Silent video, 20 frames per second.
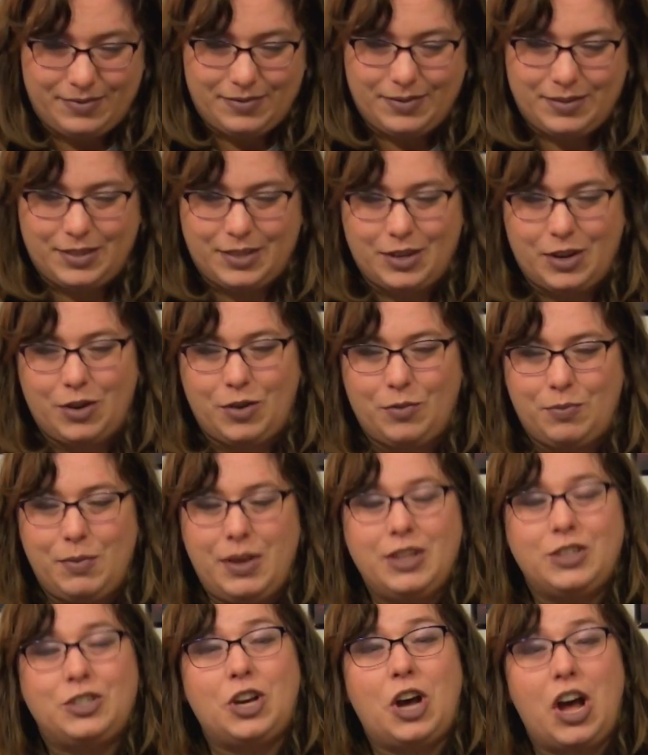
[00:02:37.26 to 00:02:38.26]
So
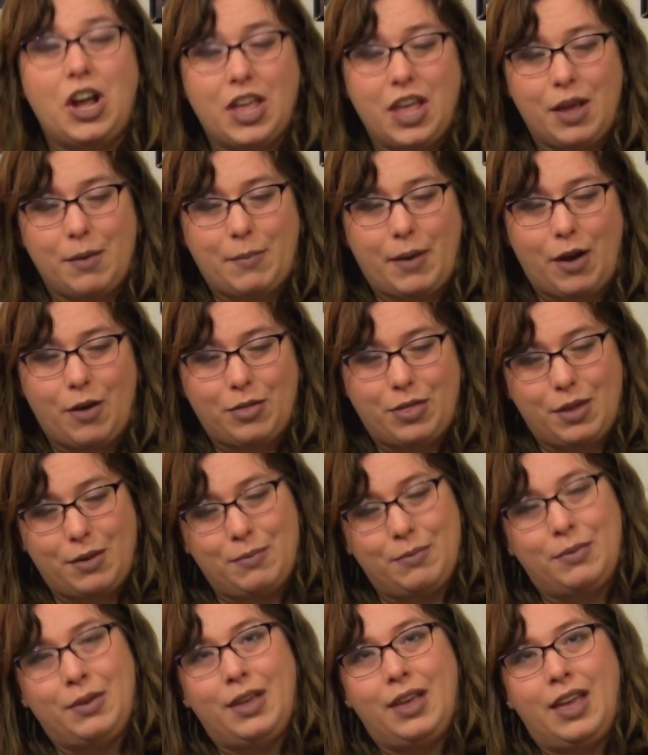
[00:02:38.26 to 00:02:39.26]
me talking about
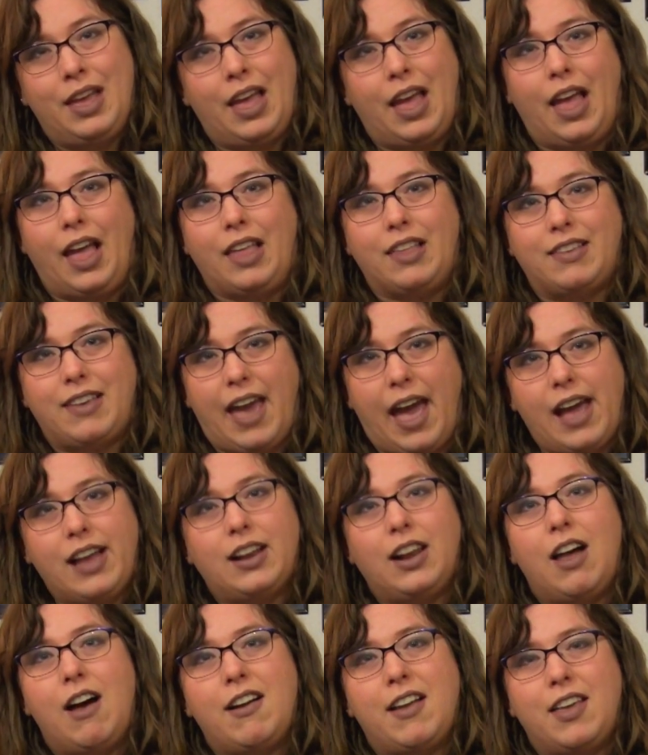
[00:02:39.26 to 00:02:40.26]
them and
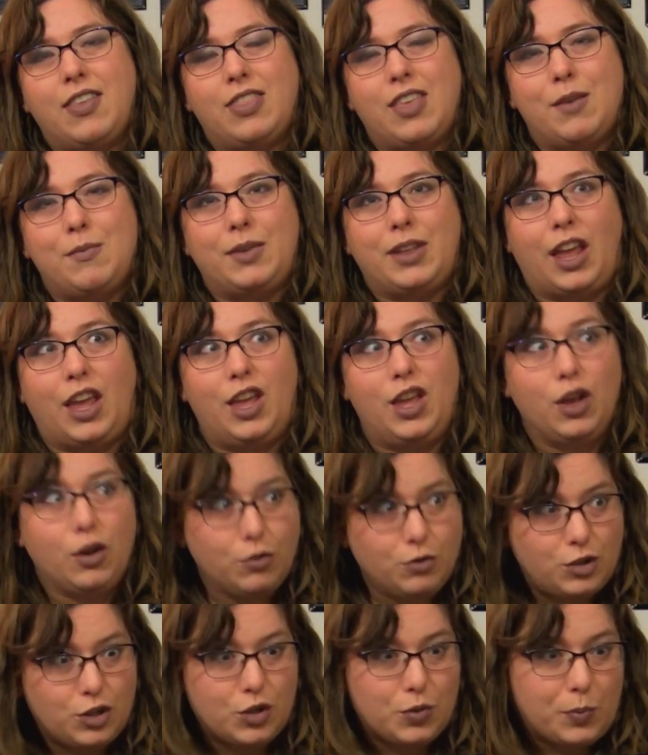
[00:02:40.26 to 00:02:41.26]
cataloging them in a
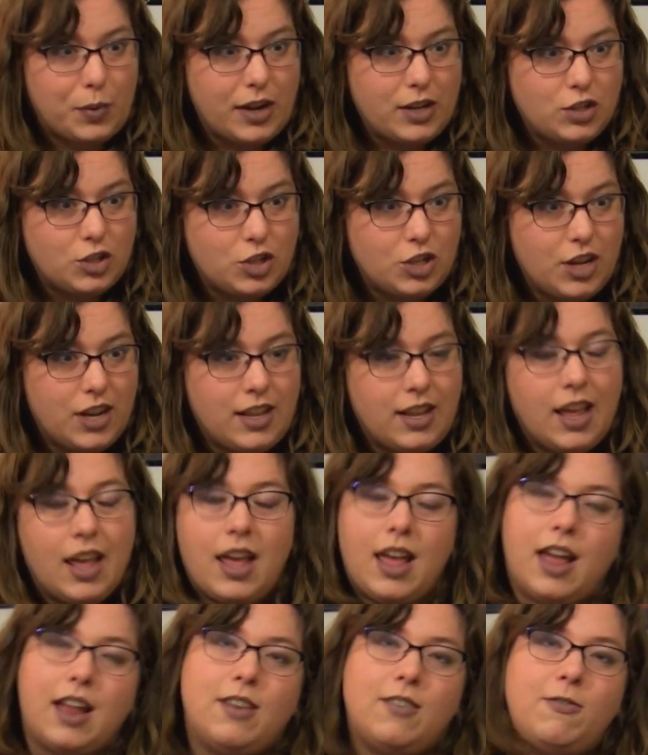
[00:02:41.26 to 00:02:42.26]
huge spreadsheet,
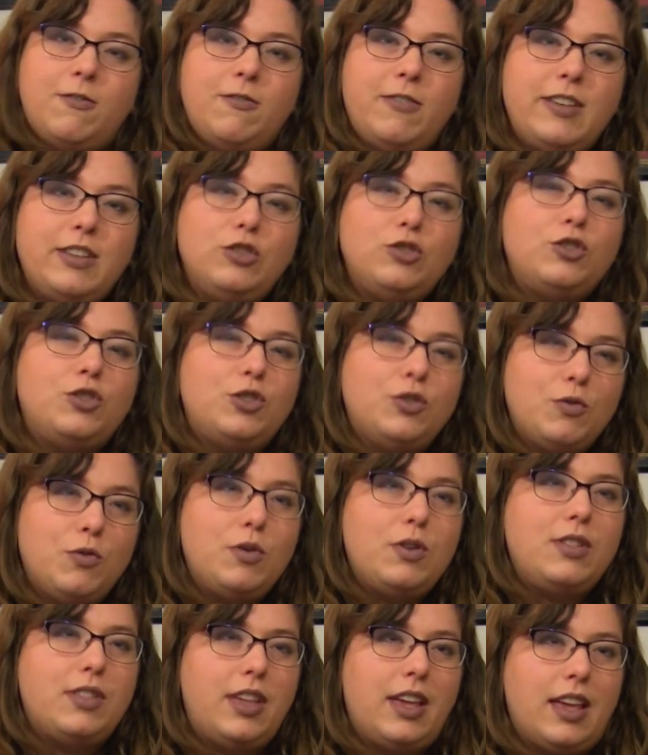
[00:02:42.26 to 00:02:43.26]
and
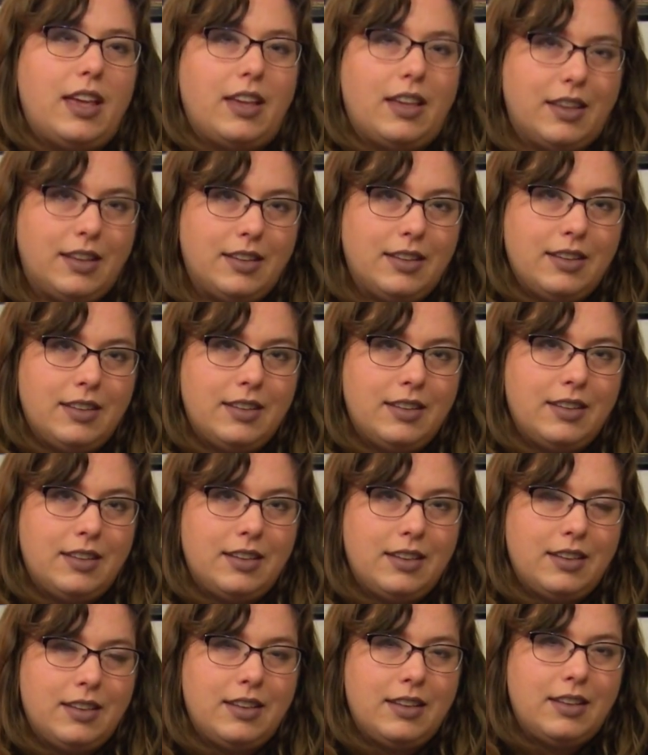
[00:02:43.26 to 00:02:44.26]
eventually,
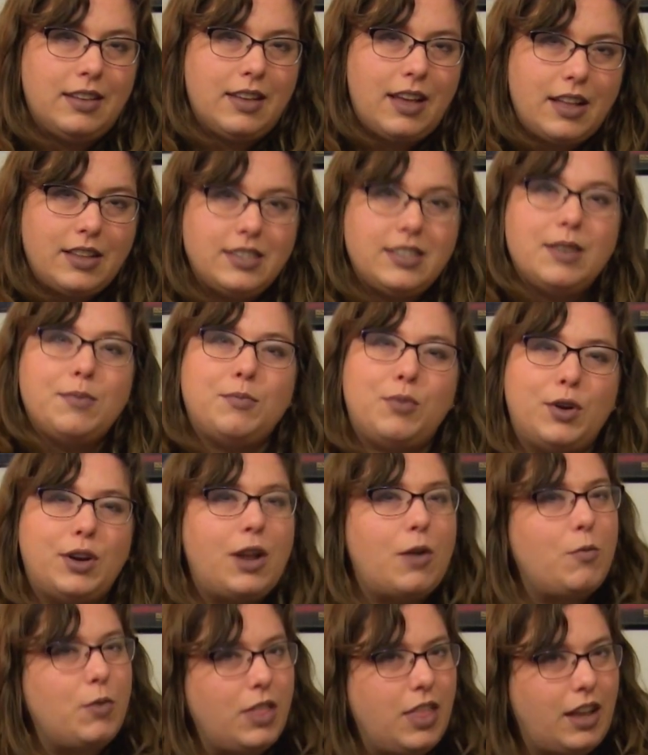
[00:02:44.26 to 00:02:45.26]
at some point,
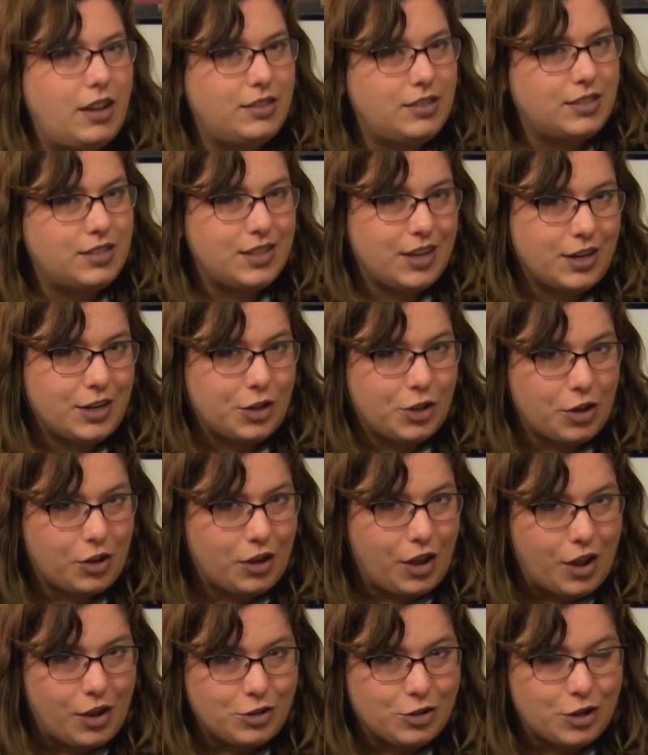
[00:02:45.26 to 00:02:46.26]
I would like to start a
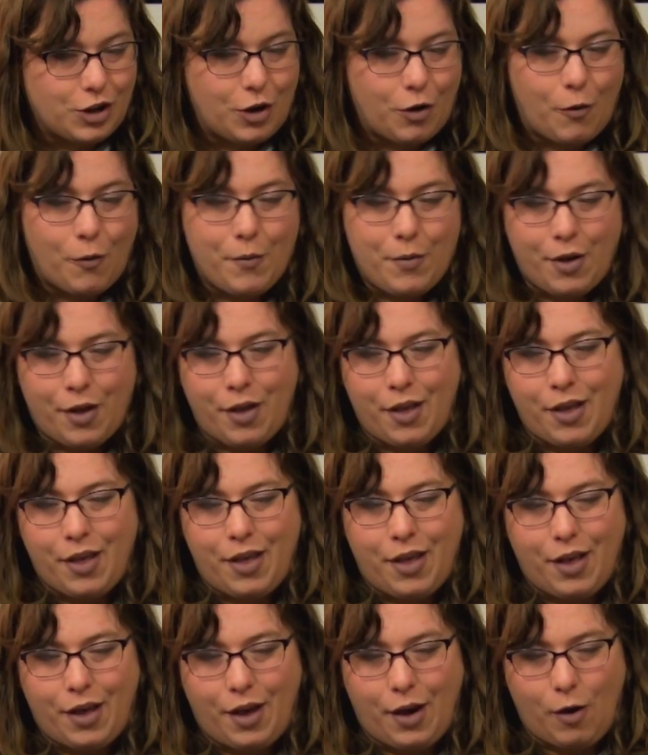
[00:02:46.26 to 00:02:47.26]
cooking show
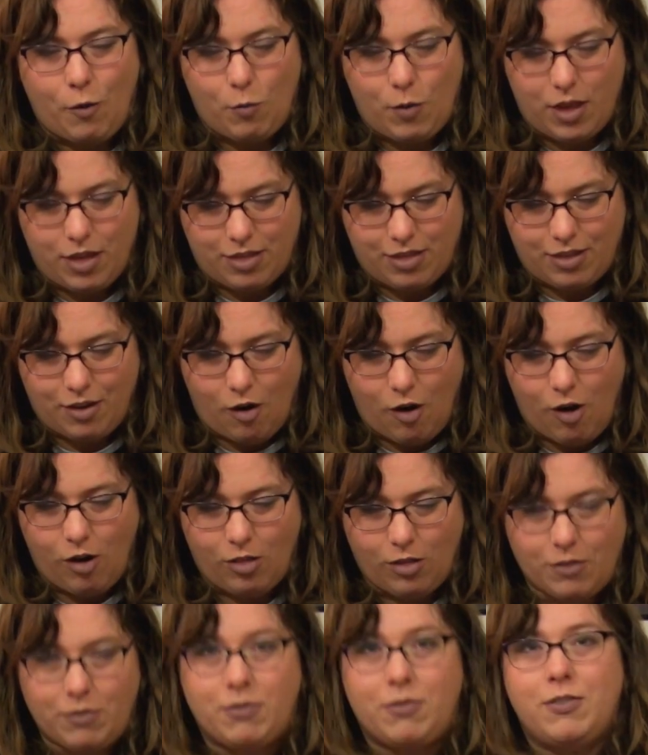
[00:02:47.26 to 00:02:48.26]
with
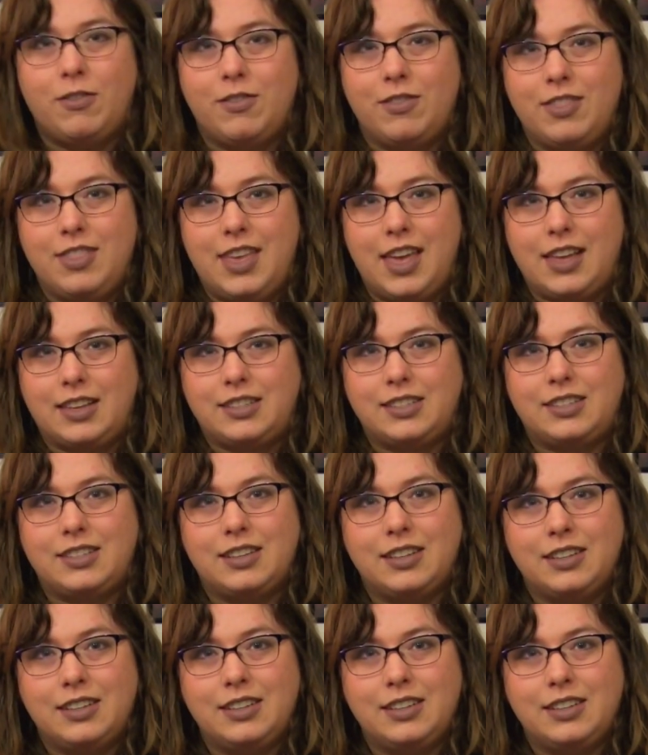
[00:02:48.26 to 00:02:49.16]
all of this